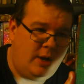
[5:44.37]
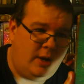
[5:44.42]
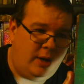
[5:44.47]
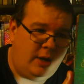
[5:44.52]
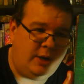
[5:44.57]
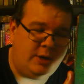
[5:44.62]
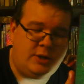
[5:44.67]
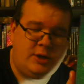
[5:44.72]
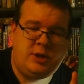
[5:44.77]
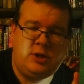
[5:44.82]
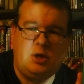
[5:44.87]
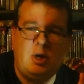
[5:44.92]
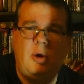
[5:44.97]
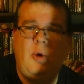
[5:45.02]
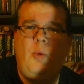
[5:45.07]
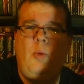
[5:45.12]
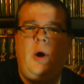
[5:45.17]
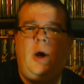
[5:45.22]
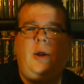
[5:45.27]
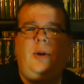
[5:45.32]
it's
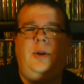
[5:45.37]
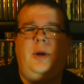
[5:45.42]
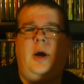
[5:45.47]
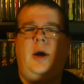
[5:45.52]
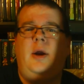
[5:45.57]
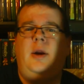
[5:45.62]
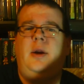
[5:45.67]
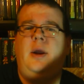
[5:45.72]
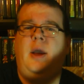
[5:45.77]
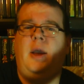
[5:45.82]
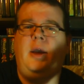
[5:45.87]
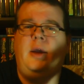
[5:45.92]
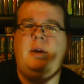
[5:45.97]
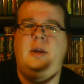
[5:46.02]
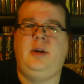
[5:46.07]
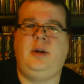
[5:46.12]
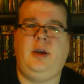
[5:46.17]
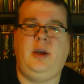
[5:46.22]
so well done and it,